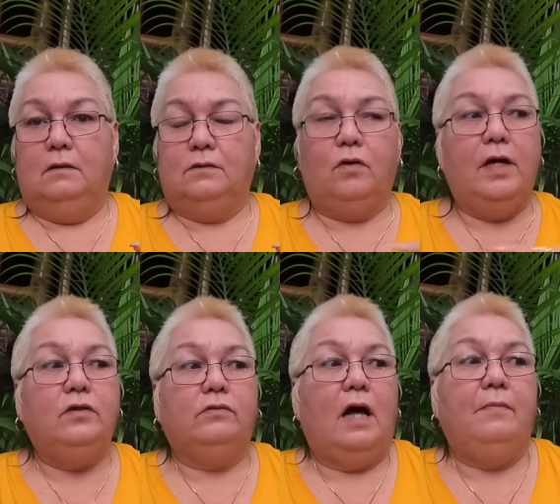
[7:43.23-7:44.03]
So I
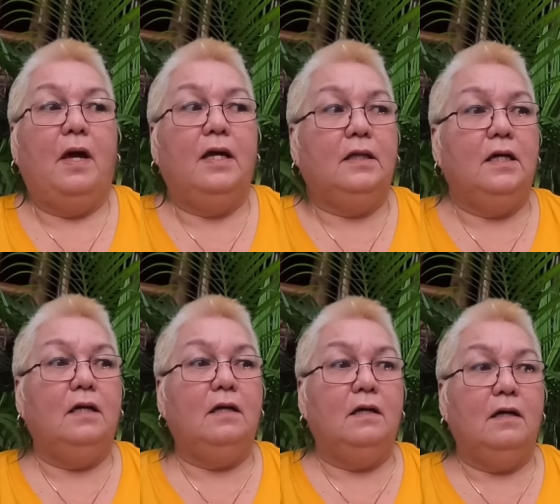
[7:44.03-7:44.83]
don't have
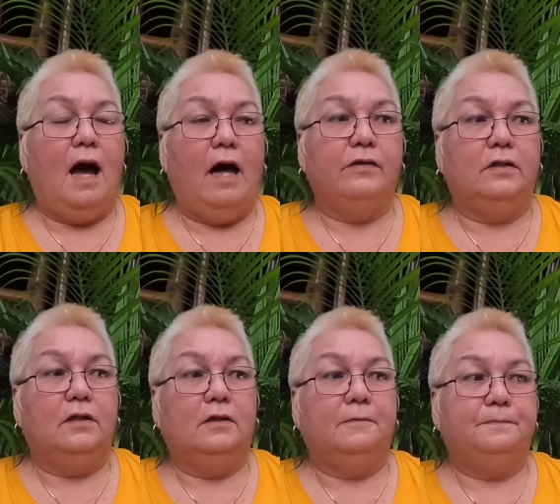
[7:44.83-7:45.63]
any
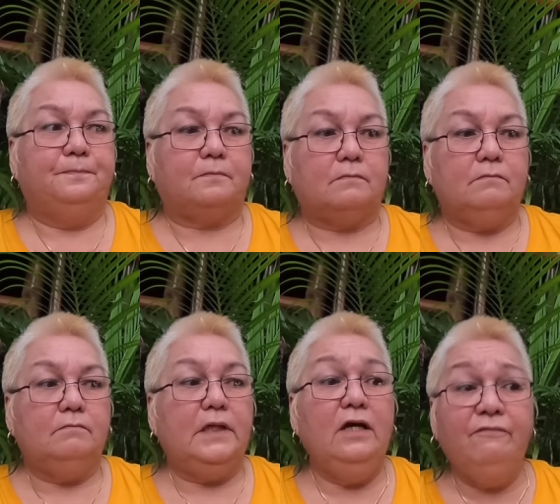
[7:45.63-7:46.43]
other
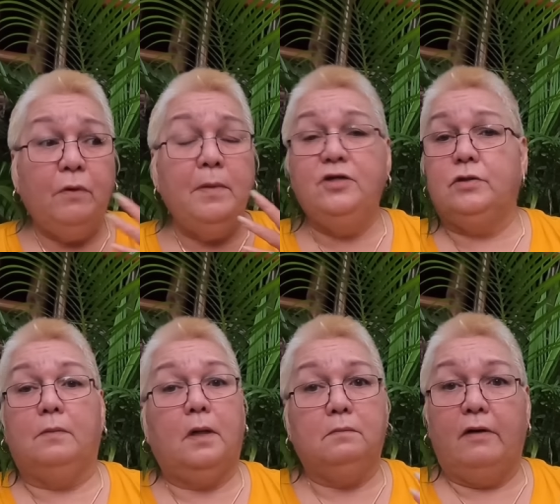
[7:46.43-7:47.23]
information
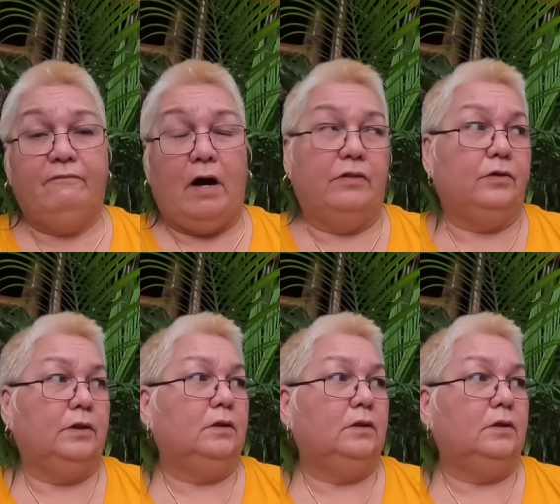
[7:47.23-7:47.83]
about my father.